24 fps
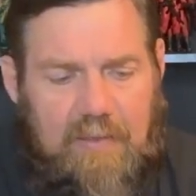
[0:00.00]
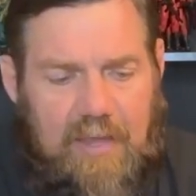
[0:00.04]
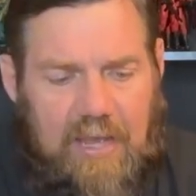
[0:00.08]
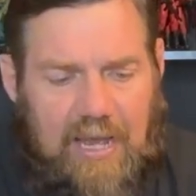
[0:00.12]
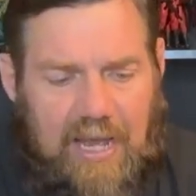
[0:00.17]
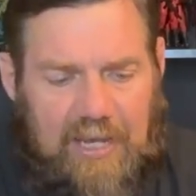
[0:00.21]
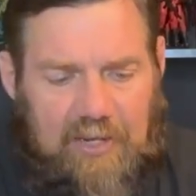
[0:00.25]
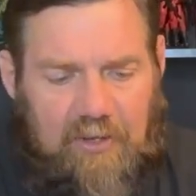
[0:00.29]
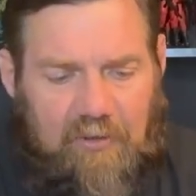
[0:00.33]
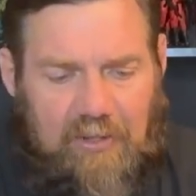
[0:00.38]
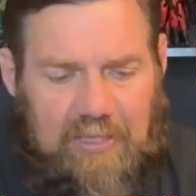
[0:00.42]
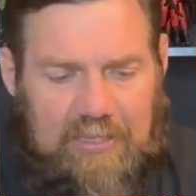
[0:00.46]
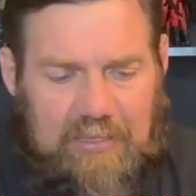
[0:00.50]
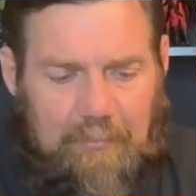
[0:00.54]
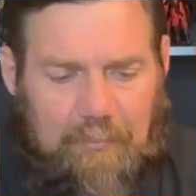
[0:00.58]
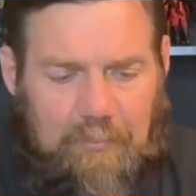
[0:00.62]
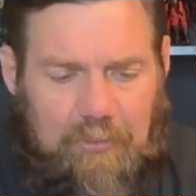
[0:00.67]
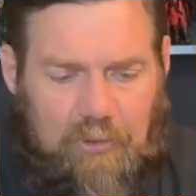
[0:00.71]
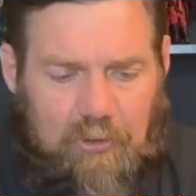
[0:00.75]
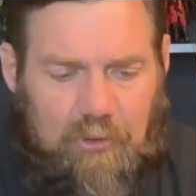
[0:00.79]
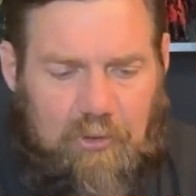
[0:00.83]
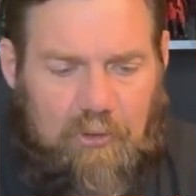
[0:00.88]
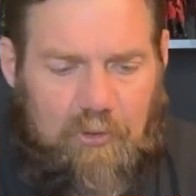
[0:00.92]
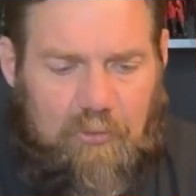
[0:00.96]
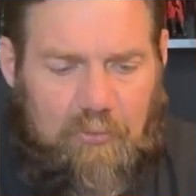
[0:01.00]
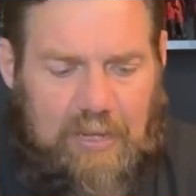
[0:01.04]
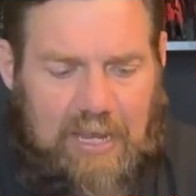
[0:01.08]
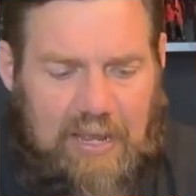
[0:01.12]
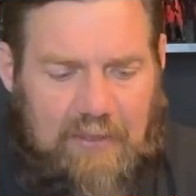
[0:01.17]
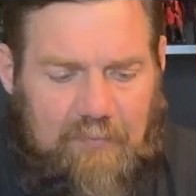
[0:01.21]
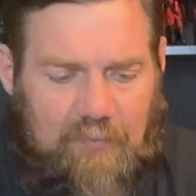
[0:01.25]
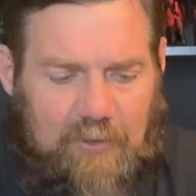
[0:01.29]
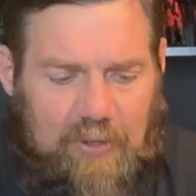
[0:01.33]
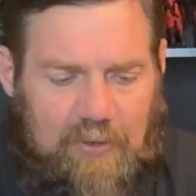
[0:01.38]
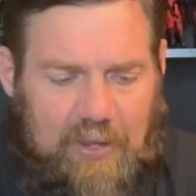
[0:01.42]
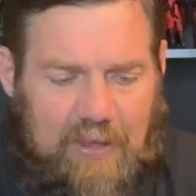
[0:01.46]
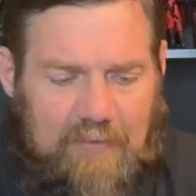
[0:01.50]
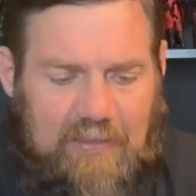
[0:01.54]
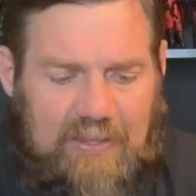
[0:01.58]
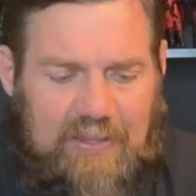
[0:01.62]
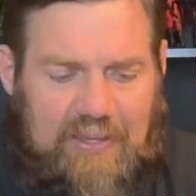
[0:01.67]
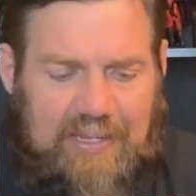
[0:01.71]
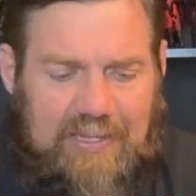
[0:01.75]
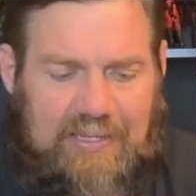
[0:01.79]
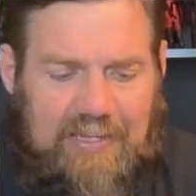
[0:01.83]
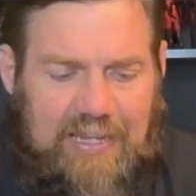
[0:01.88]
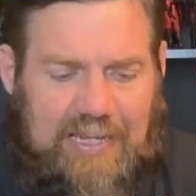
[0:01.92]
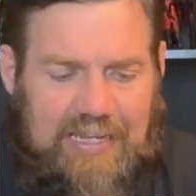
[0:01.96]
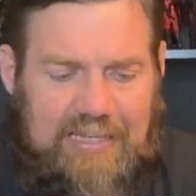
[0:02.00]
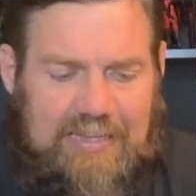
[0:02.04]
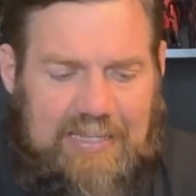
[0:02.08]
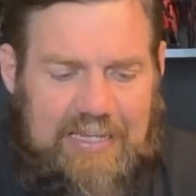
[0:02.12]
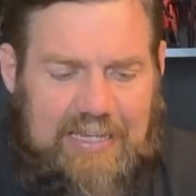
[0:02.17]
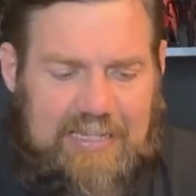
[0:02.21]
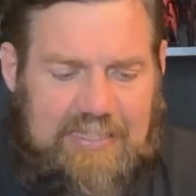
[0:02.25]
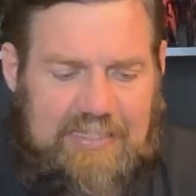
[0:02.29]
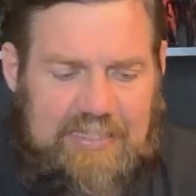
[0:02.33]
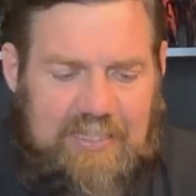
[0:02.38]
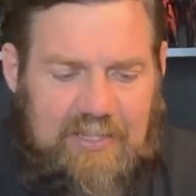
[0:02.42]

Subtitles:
I do like the blue. We don't have anything like this.